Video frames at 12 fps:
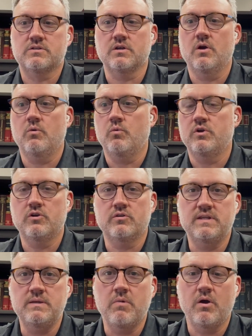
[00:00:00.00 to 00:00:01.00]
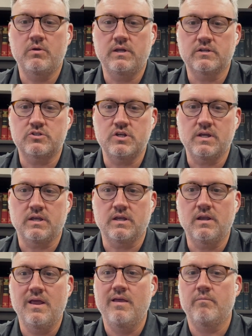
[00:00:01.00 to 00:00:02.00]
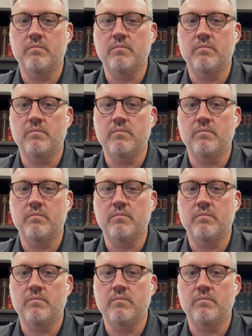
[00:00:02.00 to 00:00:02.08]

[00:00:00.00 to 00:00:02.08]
So when you're deboning a chicken,